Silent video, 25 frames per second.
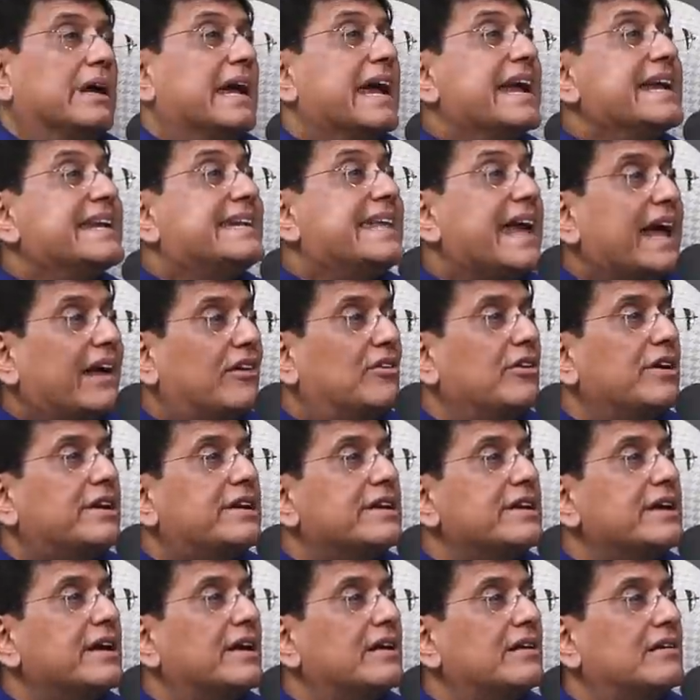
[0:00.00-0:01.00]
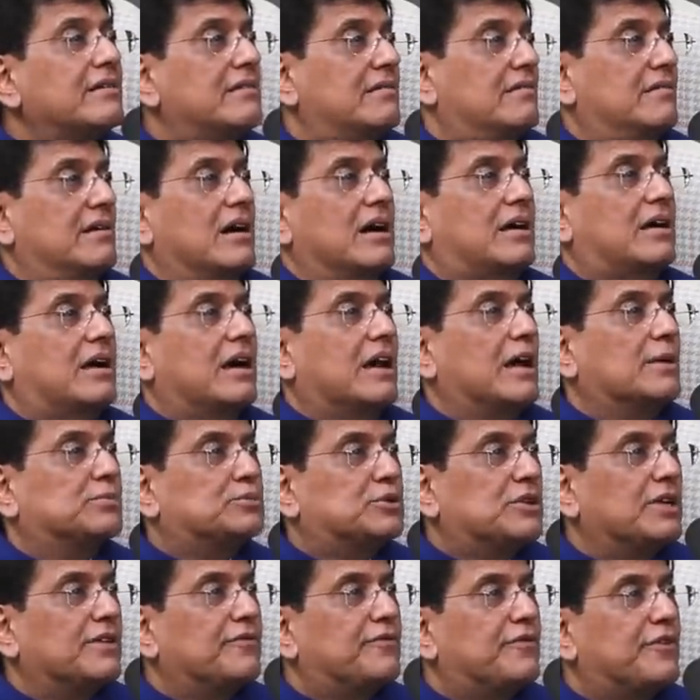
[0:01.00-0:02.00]
Integrity and a
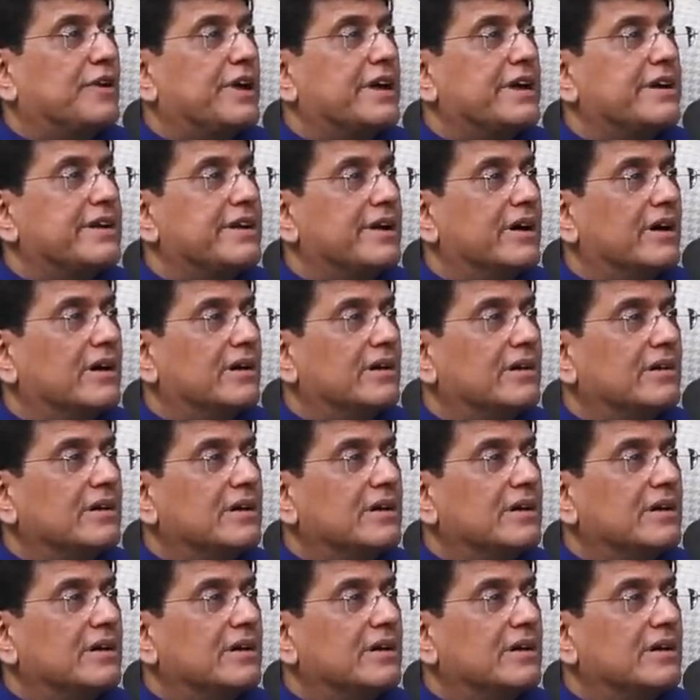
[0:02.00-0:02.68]
corruption-free India.